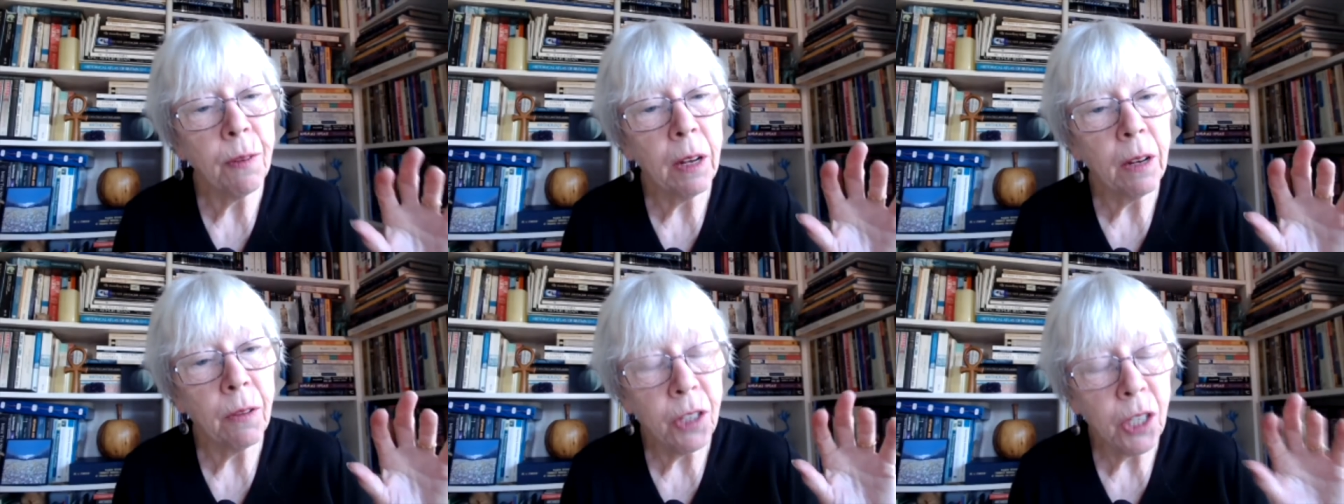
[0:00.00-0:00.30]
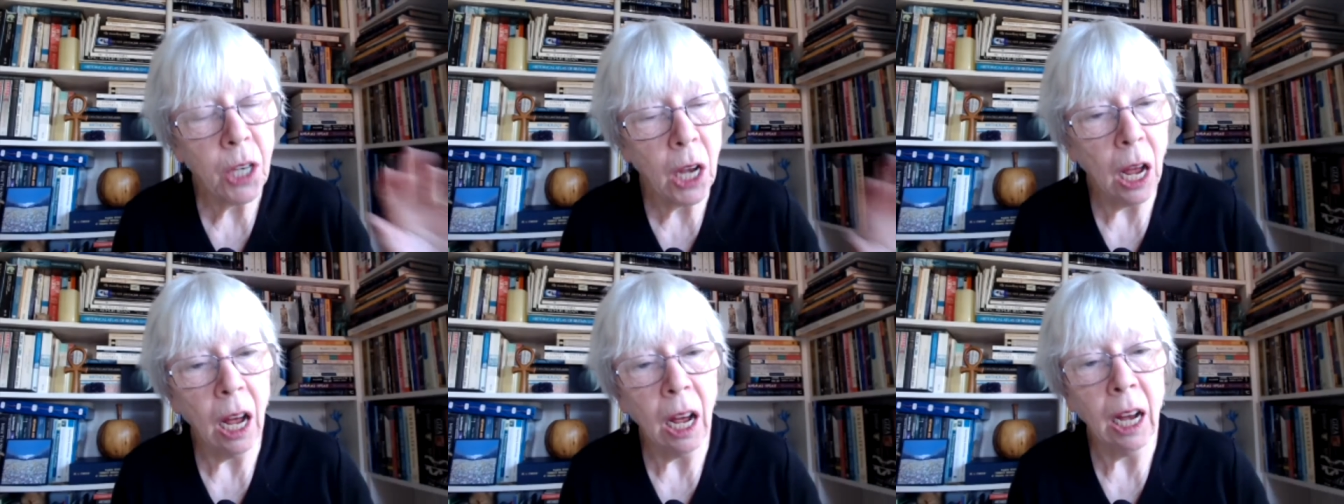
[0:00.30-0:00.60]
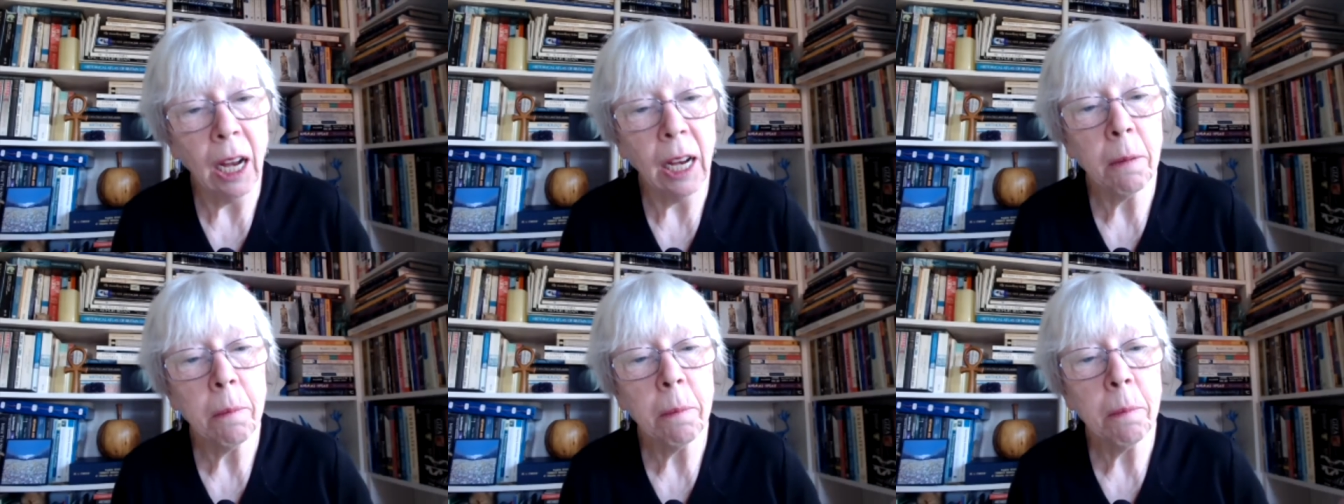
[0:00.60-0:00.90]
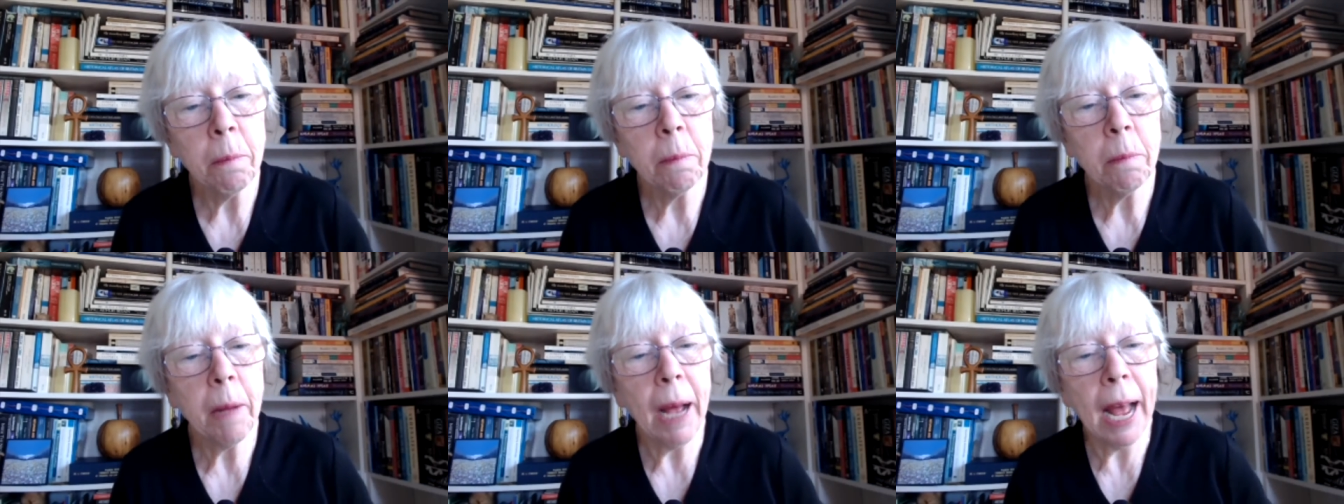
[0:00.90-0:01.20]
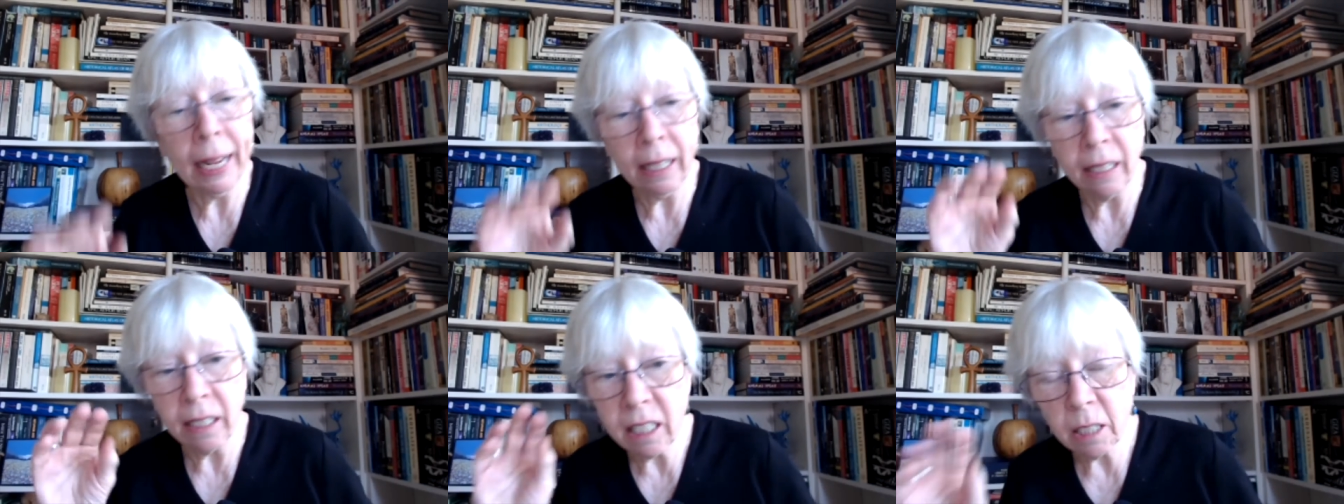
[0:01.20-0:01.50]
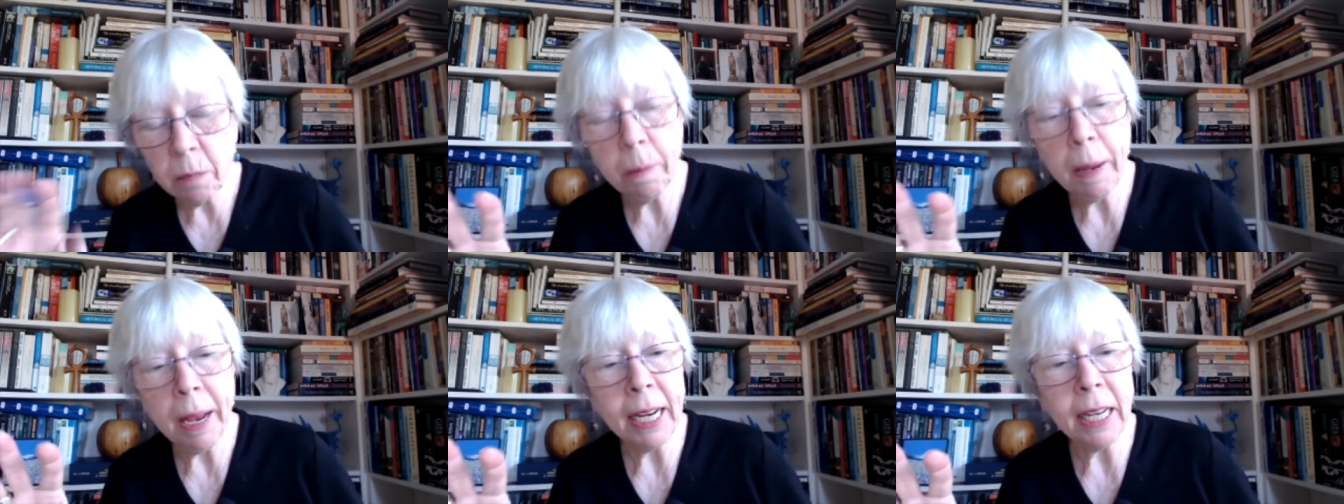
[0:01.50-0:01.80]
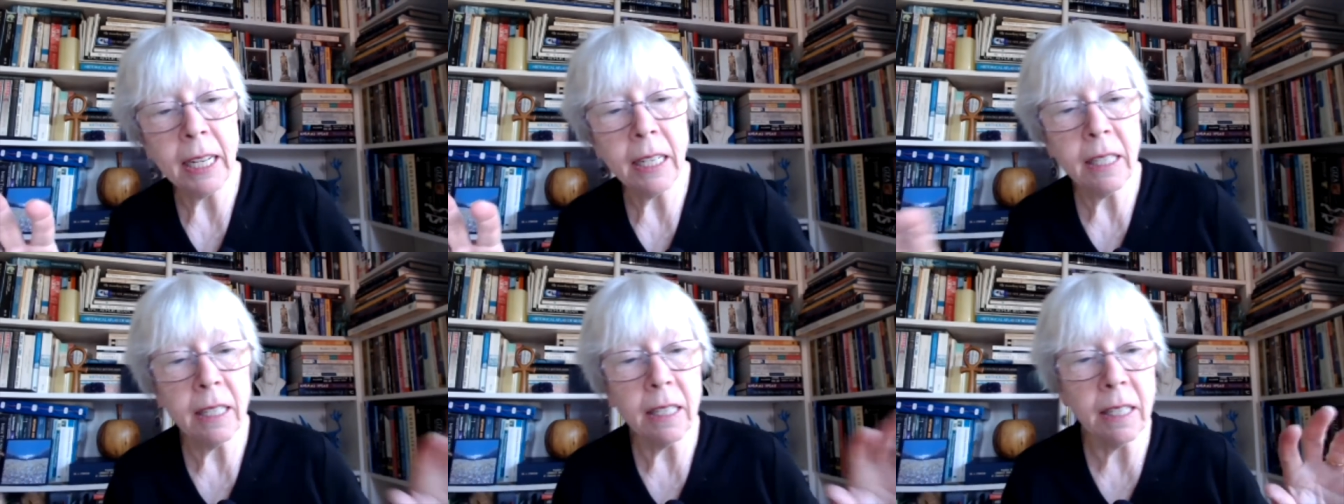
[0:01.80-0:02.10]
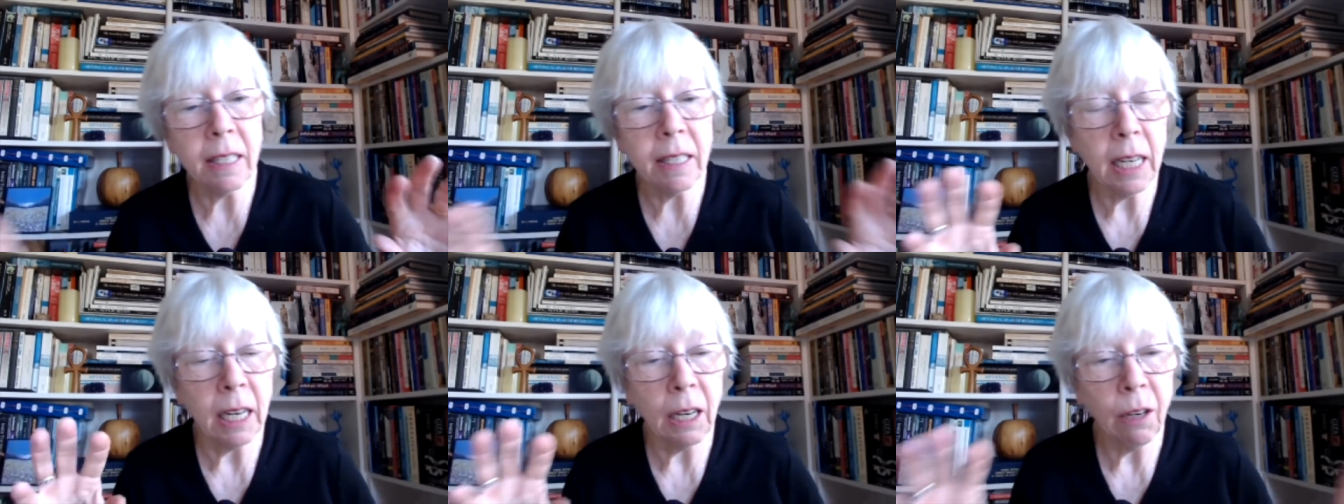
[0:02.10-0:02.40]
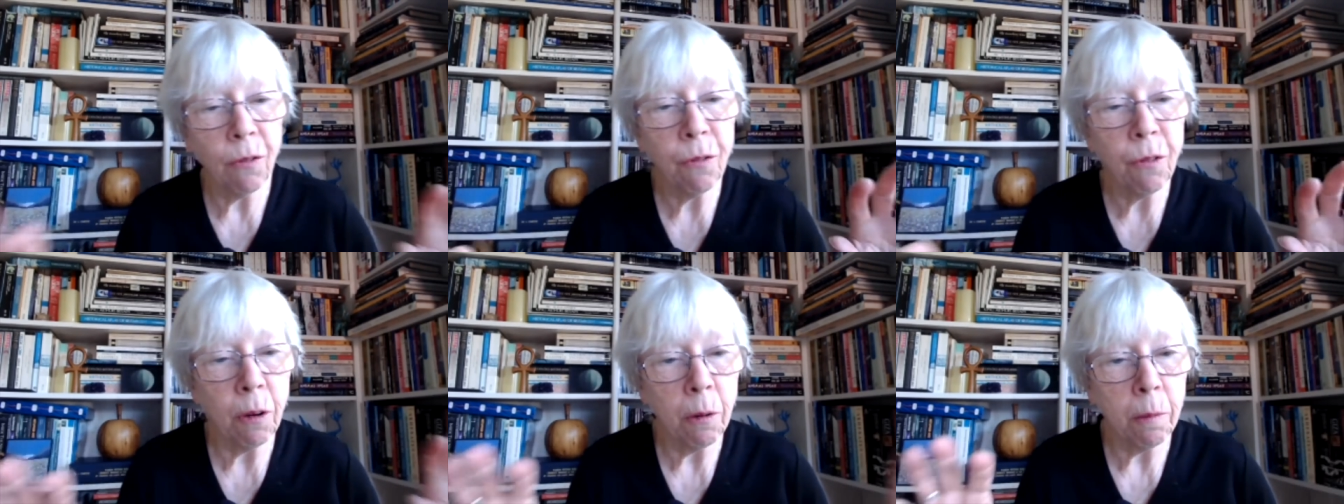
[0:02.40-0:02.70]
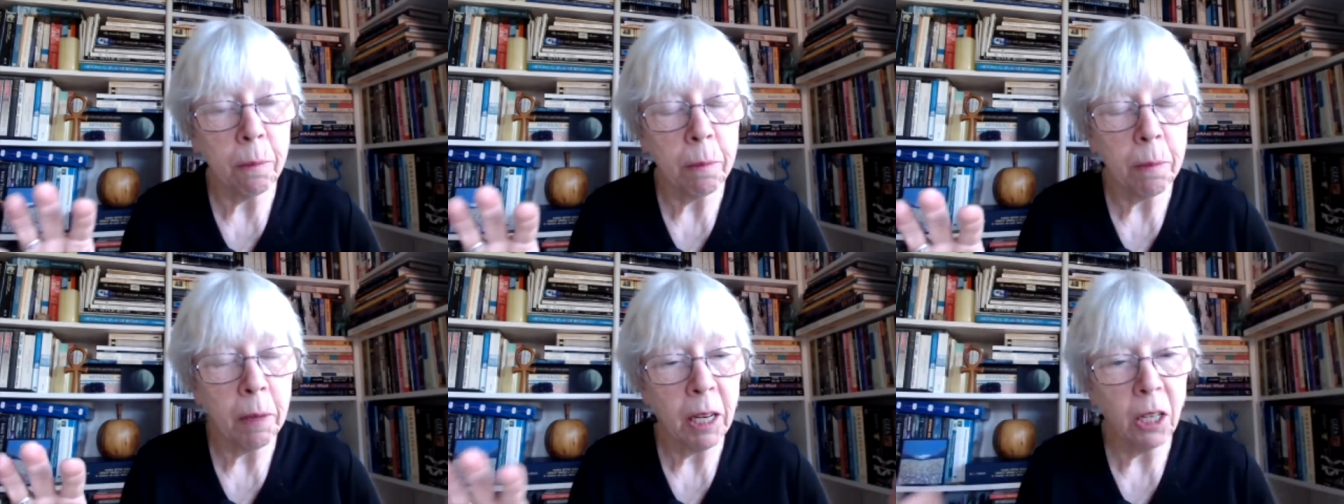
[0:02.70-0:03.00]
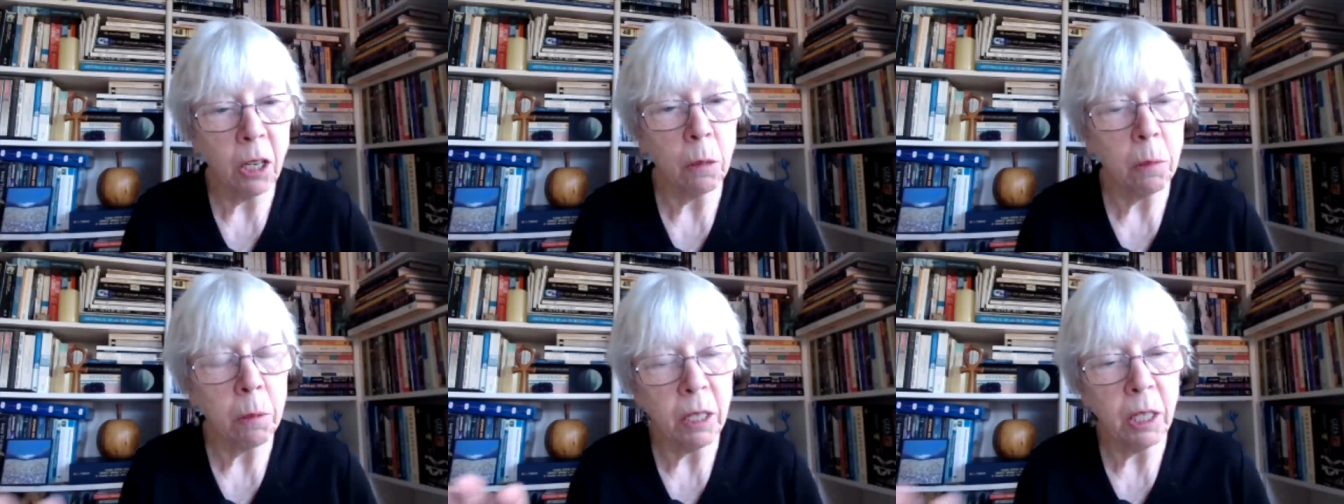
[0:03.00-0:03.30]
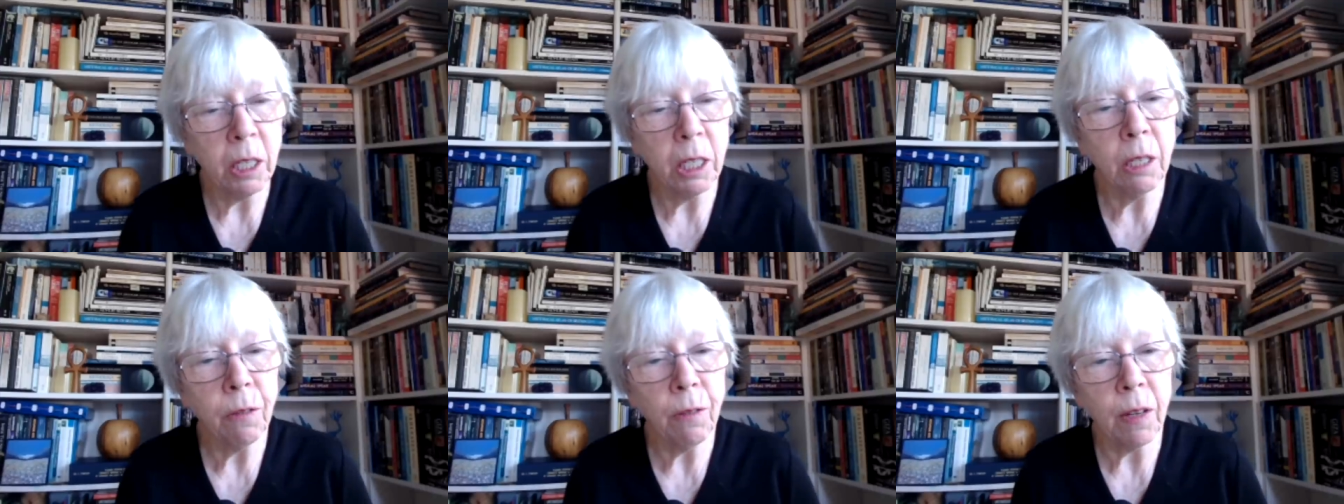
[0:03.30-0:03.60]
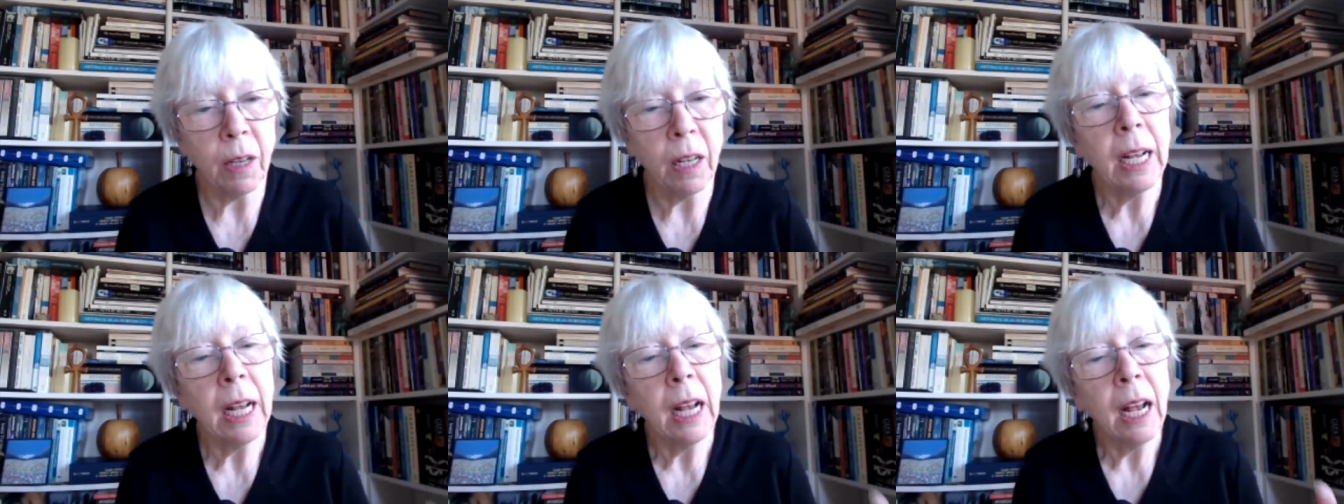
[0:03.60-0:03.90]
of time and space as seen from an observer.